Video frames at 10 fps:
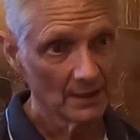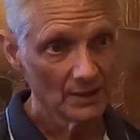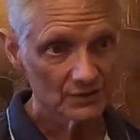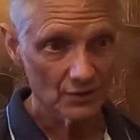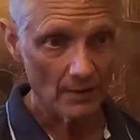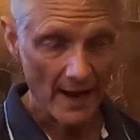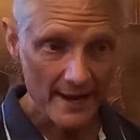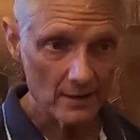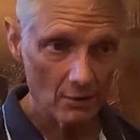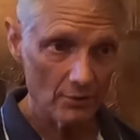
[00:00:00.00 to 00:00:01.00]
So
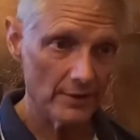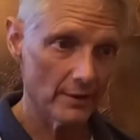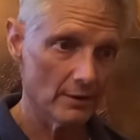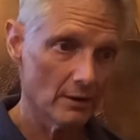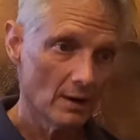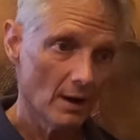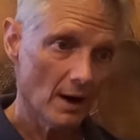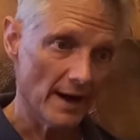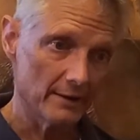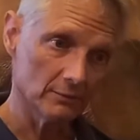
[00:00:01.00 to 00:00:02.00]
I go there.
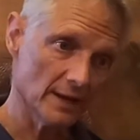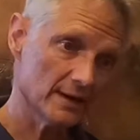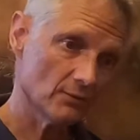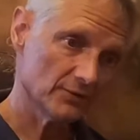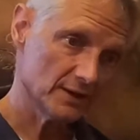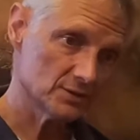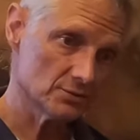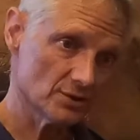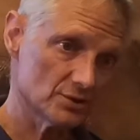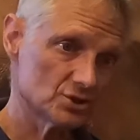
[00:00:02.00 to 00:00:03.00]
I don't like what they do
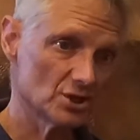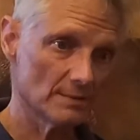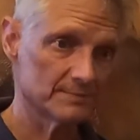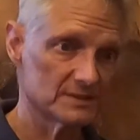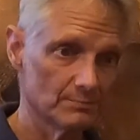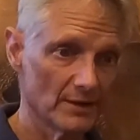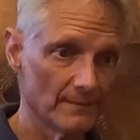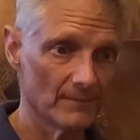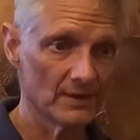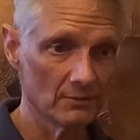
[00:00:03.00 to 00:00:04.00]
to the ships,
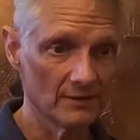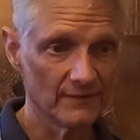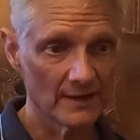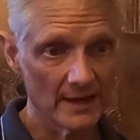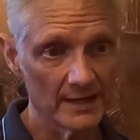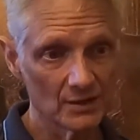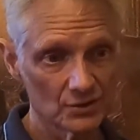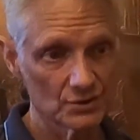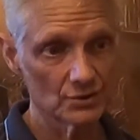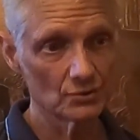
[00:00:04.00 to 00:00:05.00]
but the only thing I can
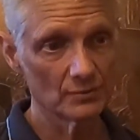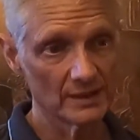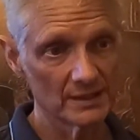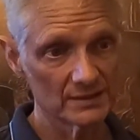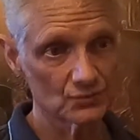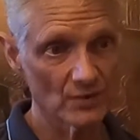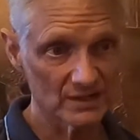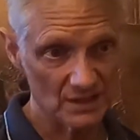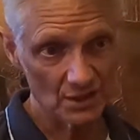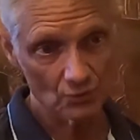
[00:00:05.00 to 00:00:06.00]
do is
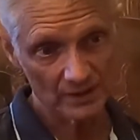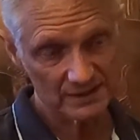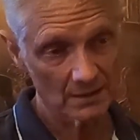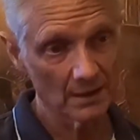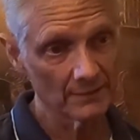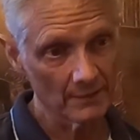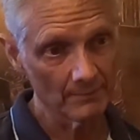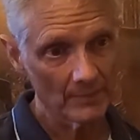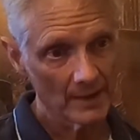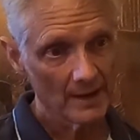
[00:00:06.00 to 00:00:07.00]
rescue what's on
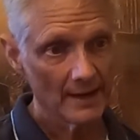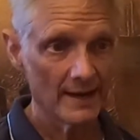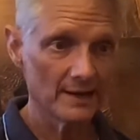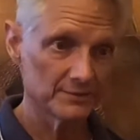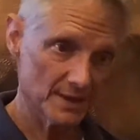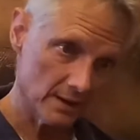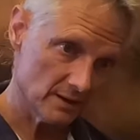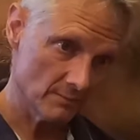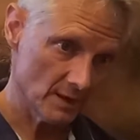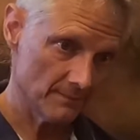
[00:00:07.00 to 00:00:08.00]
them and
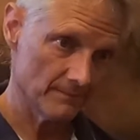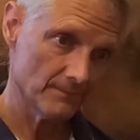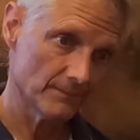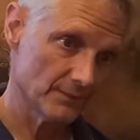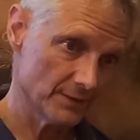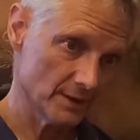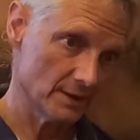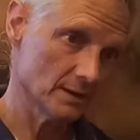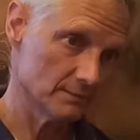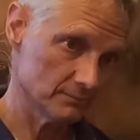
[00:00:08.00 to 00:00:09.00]
document
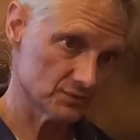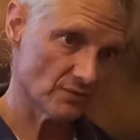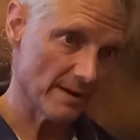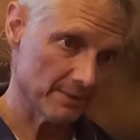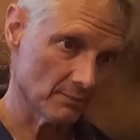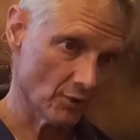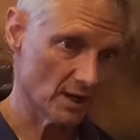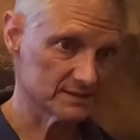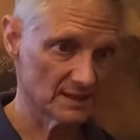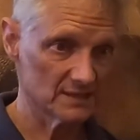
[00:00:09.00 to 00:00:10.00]
the scrapping
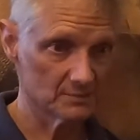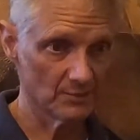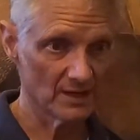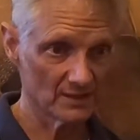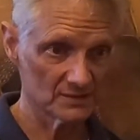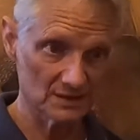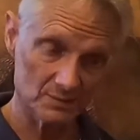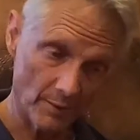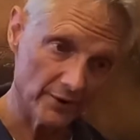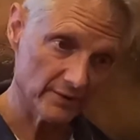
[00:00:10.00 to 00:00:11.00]
process because it's
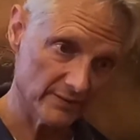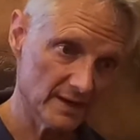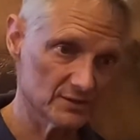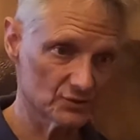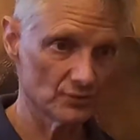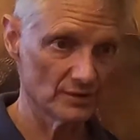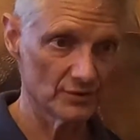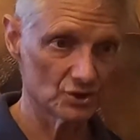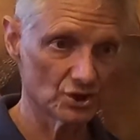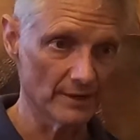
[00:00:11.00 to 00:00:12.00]
part of the history of the
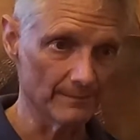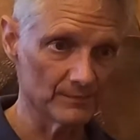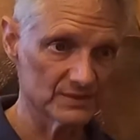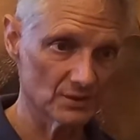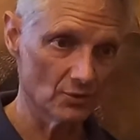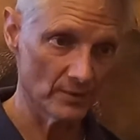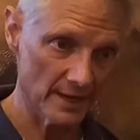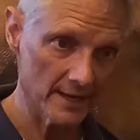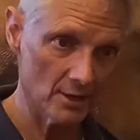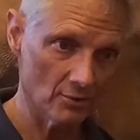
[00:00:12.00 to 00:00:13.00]
ship. So when
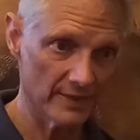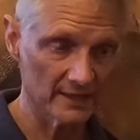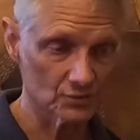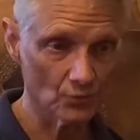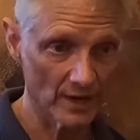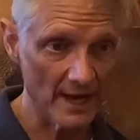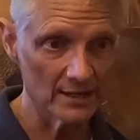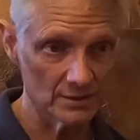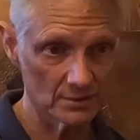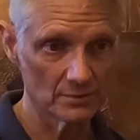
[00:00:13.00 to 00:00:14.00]
I go, that's what I
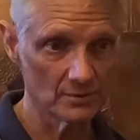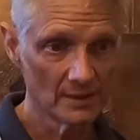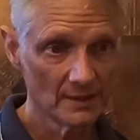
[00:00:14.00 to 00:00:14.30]
do.